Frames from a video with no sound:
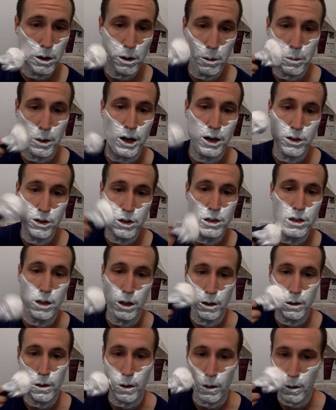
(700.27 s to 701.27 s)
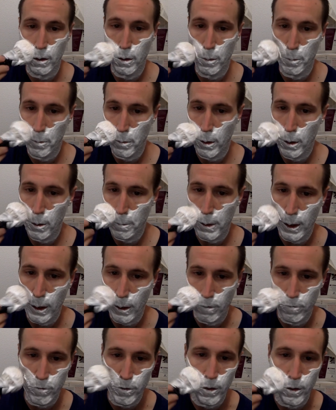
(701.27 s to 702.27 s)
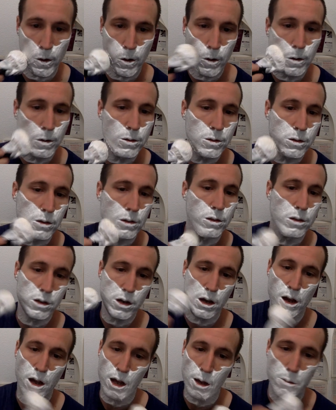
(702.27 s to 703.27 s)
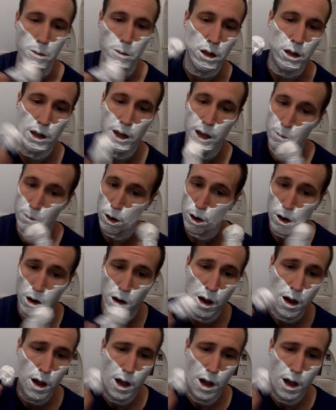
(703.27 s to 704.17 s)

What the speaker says: but I just think that you're paying for the artisan's time and the labor.